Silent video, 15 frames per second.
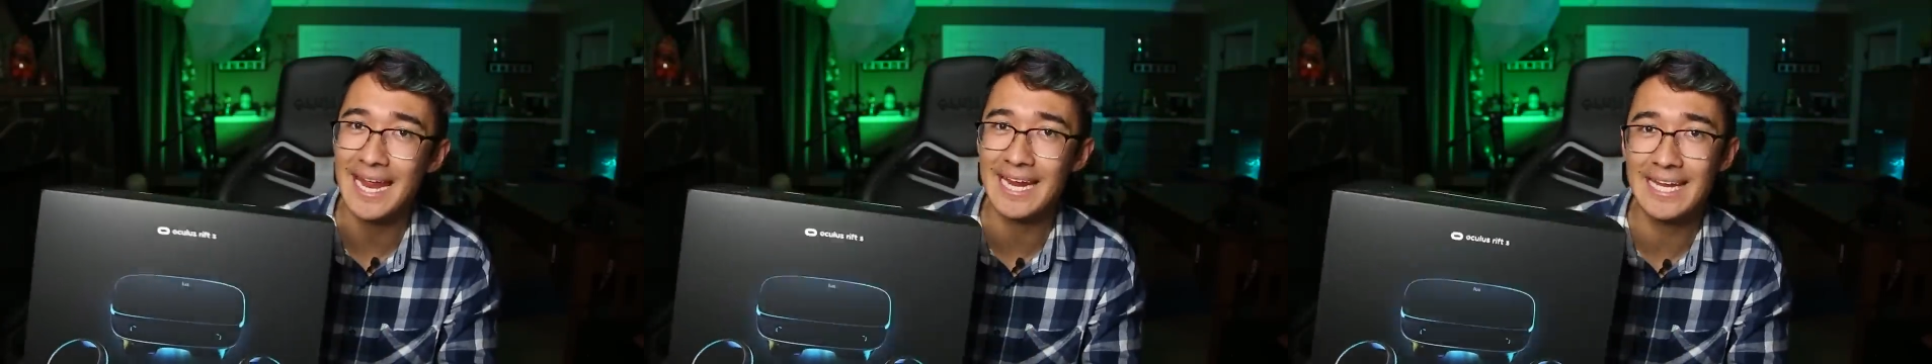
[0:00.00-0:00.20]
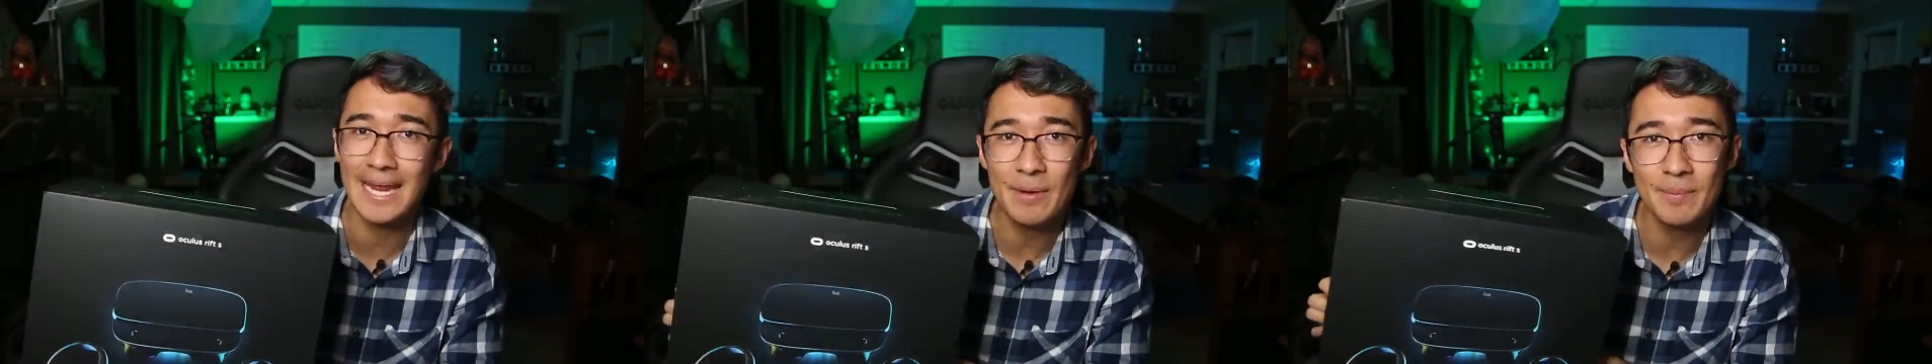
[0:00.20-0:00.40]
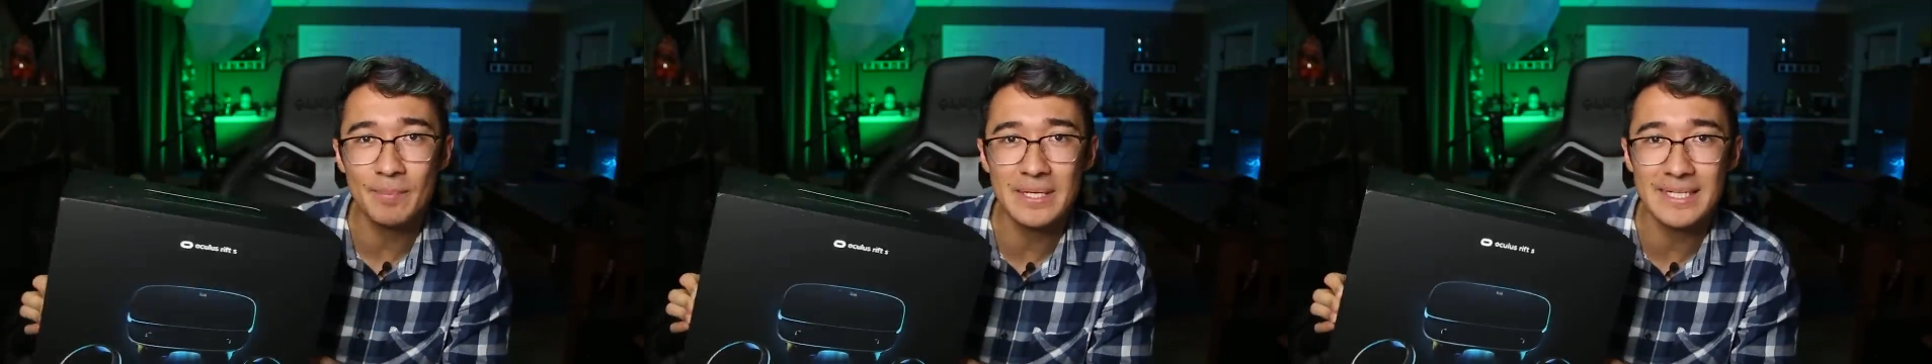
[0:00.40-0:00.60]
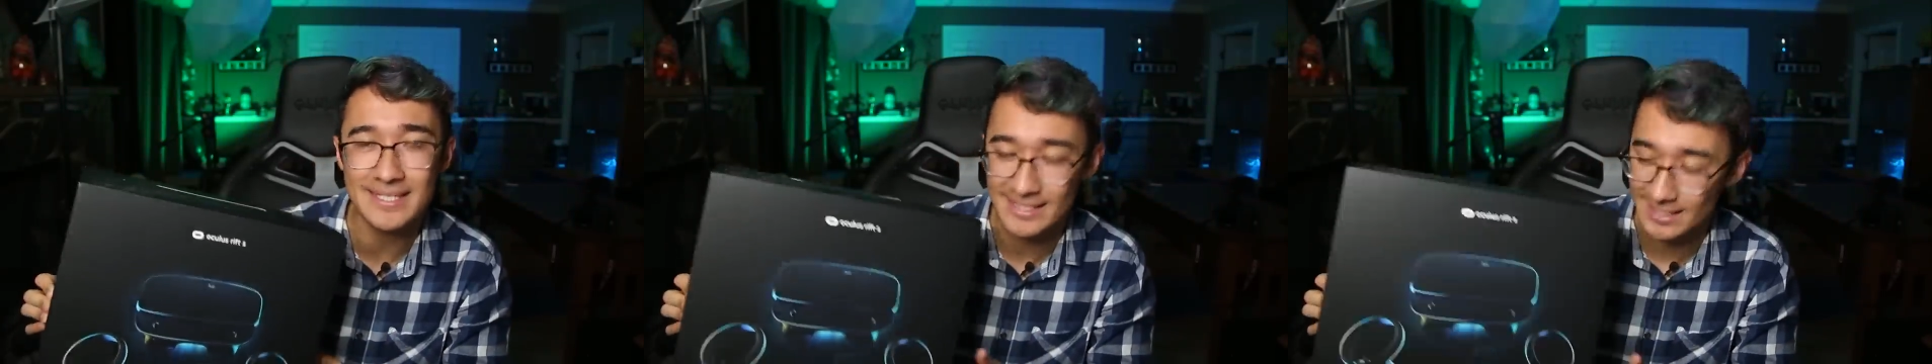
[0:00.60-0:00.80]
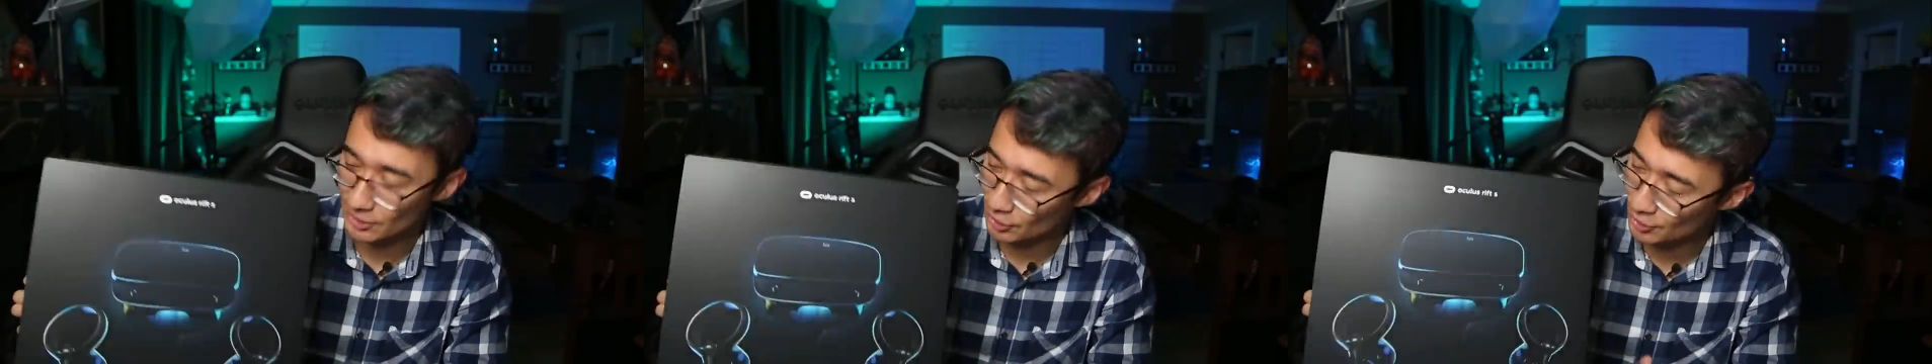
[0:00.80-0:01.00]
a gaming
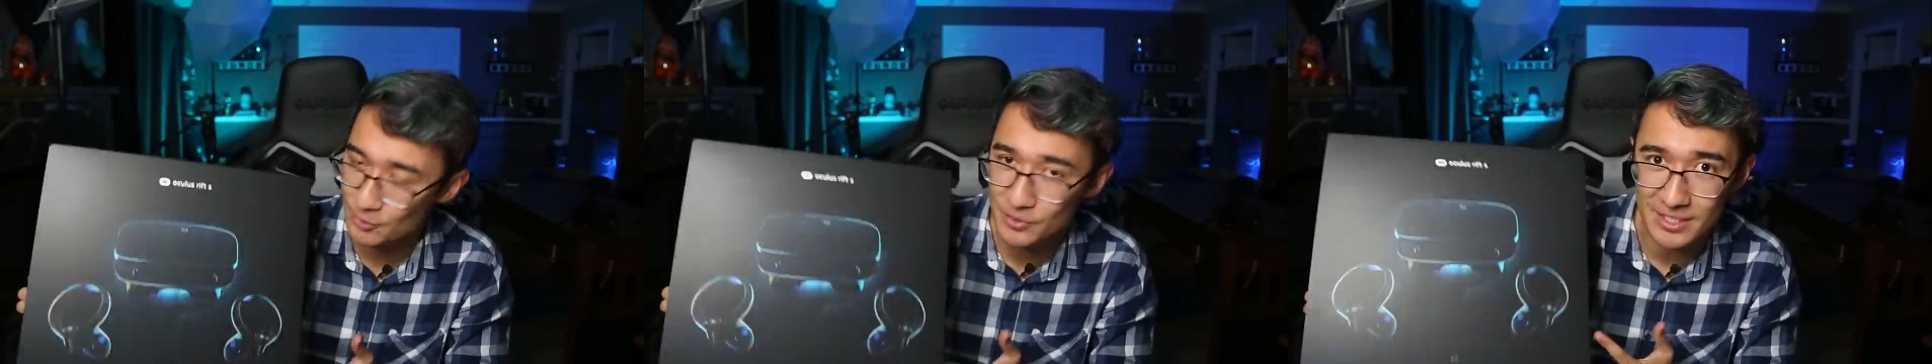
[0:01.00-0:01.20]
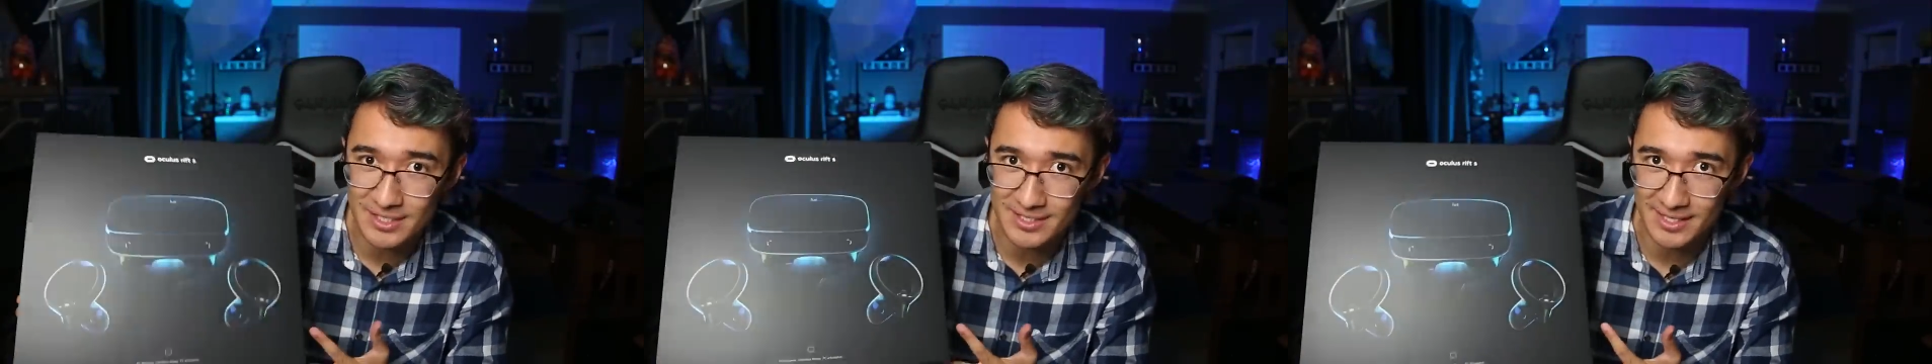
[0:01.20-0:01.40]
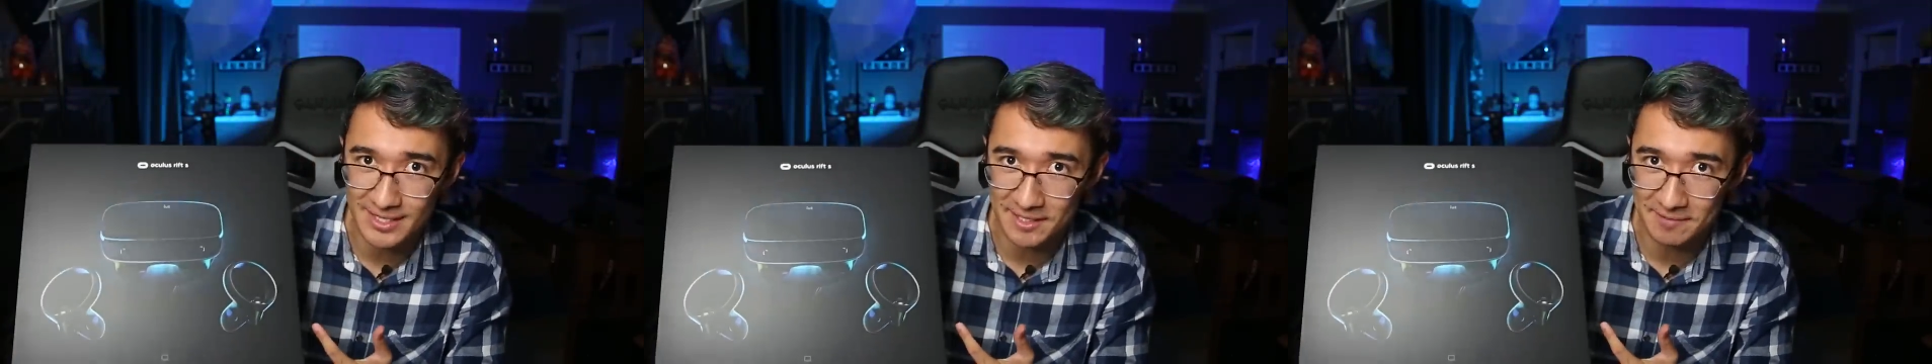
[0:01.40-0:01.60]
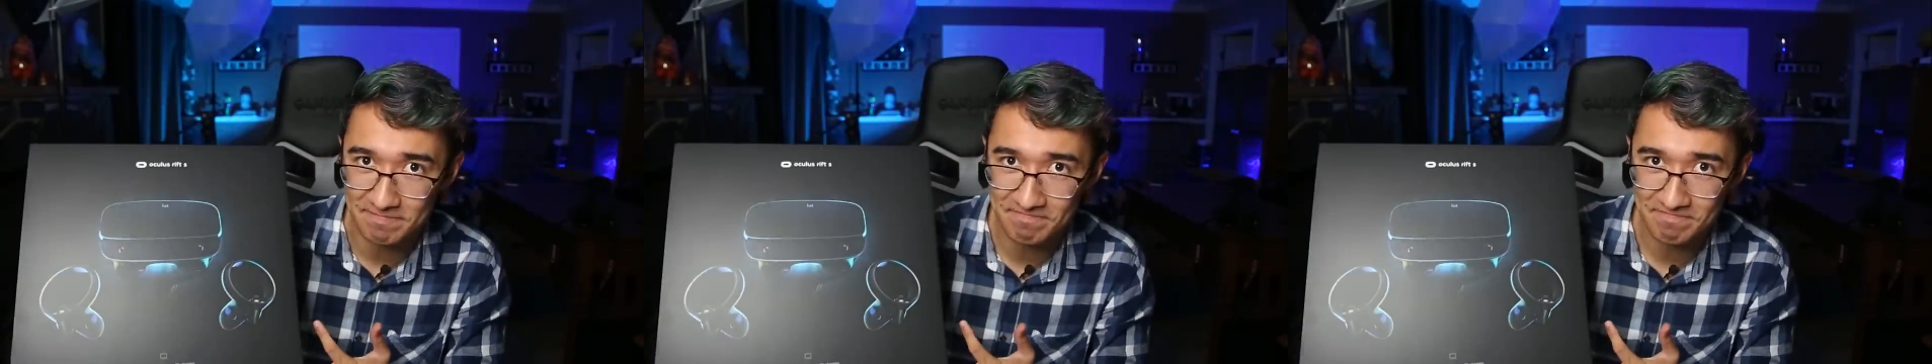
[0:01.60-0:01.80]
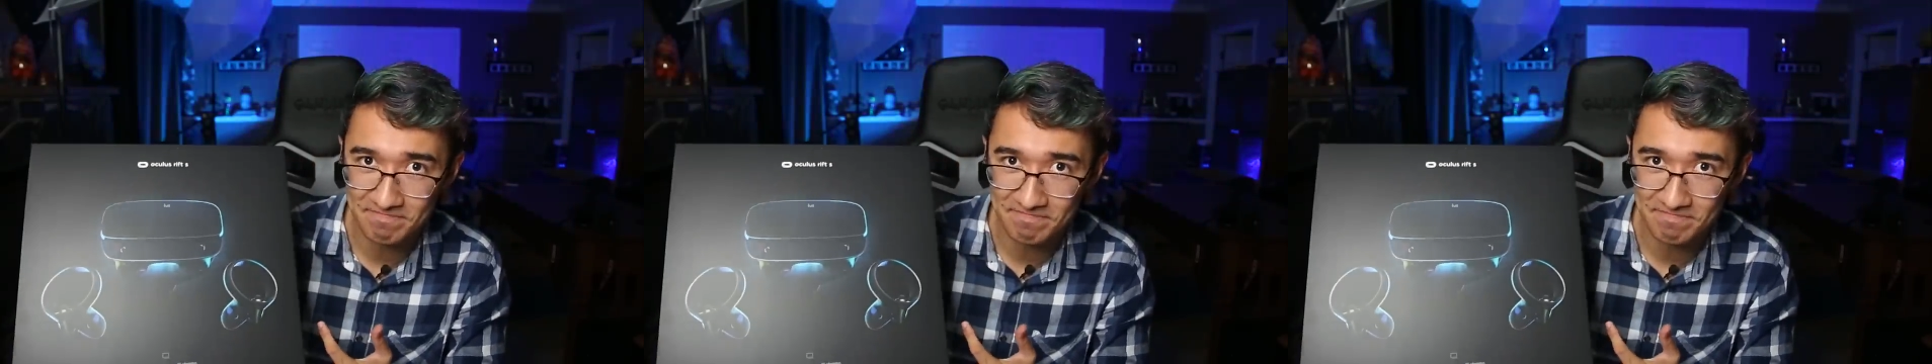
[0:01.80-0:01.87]
PC to use this thing.